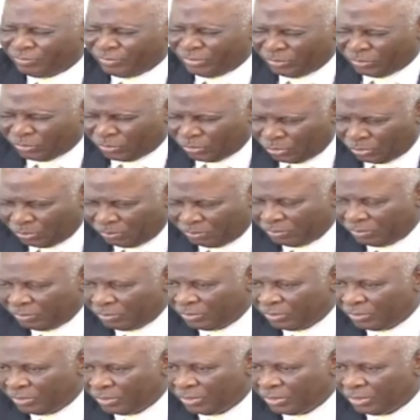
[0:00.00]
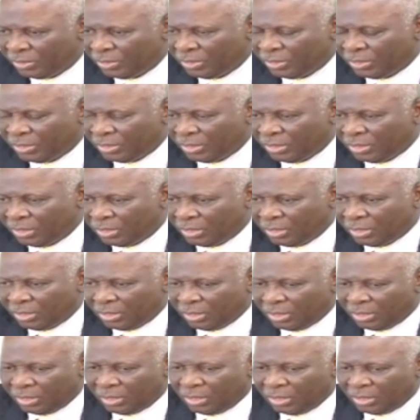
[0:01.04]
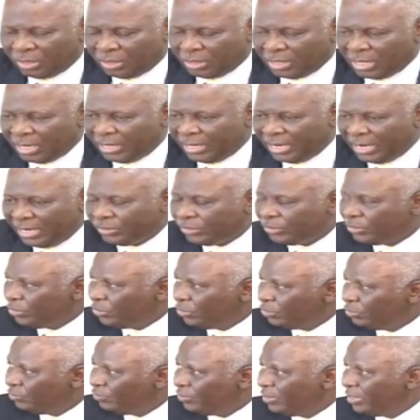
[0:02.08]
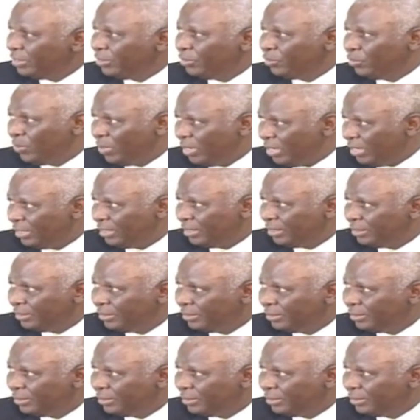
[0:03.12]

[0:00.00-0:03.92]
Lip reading: groom I had to know very well.